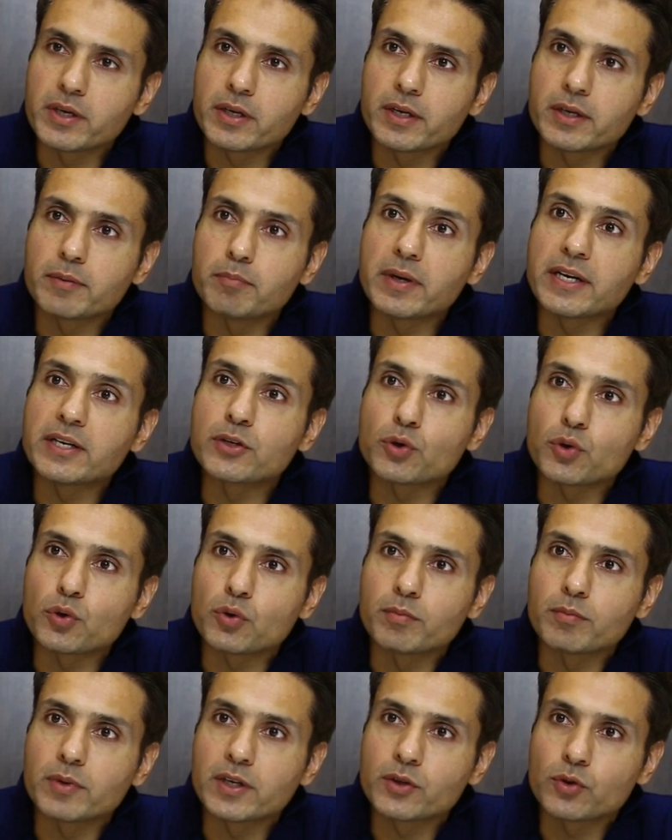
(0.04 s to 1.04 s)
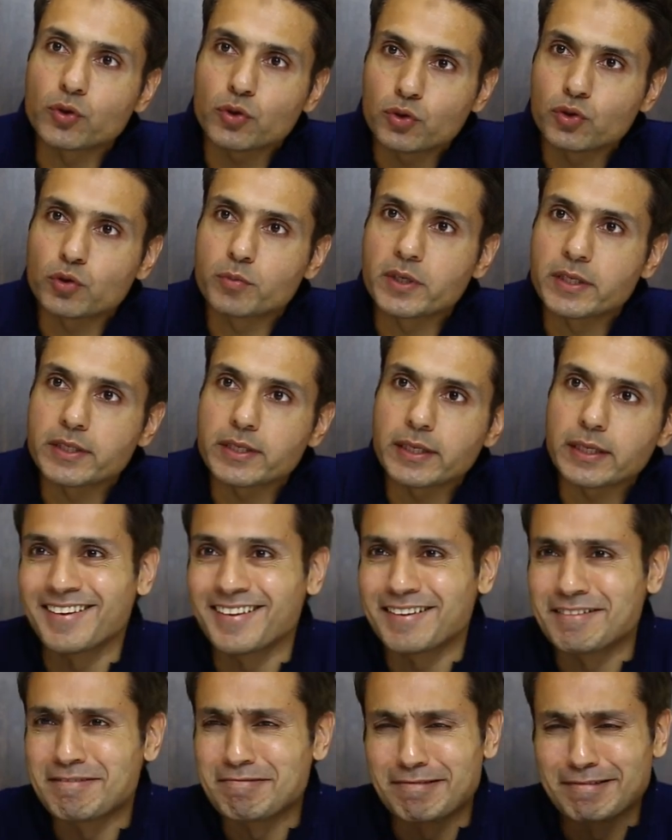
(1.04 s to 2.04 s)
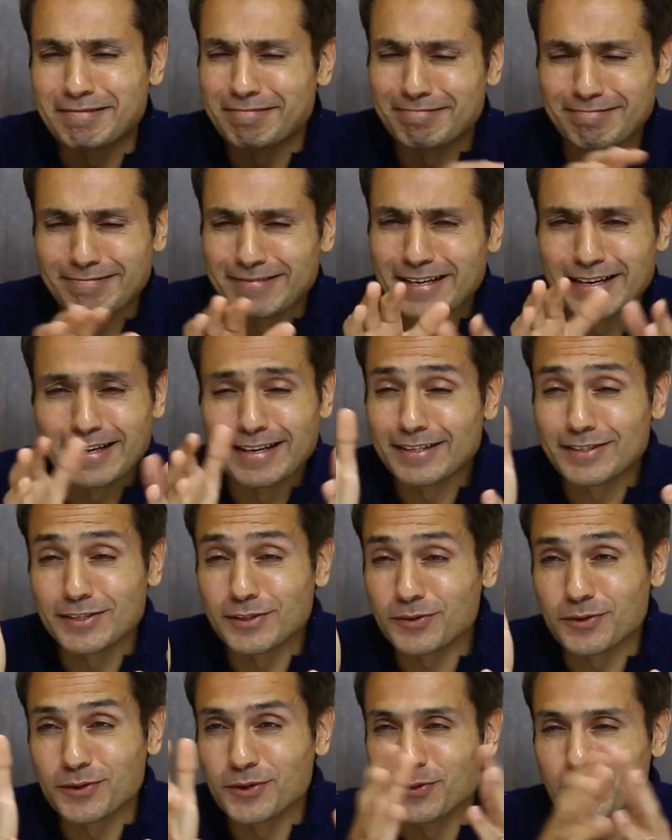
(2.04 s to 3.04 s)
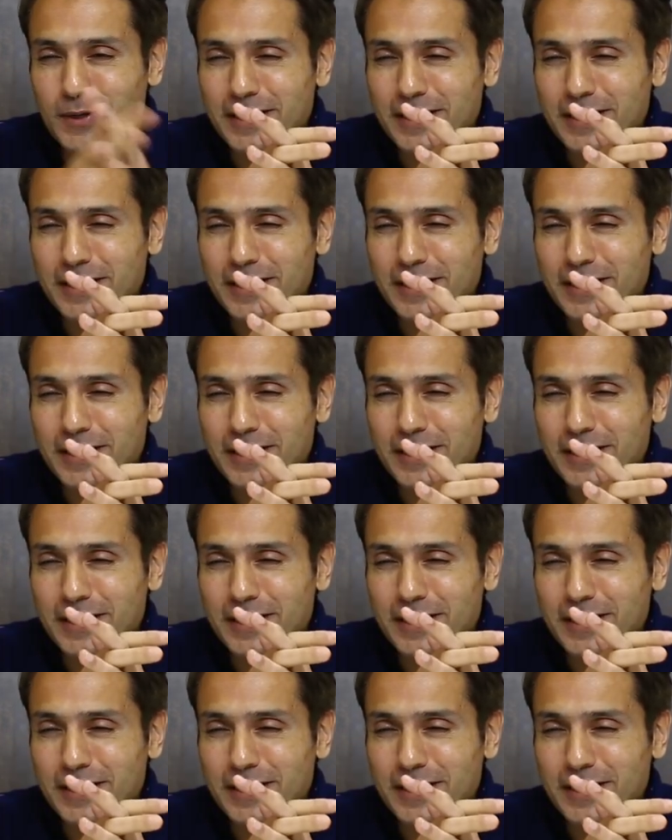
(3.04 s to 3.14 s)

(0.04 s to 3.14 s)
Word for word: Actor Iqbal Khan chatted with us, and here we decided to spill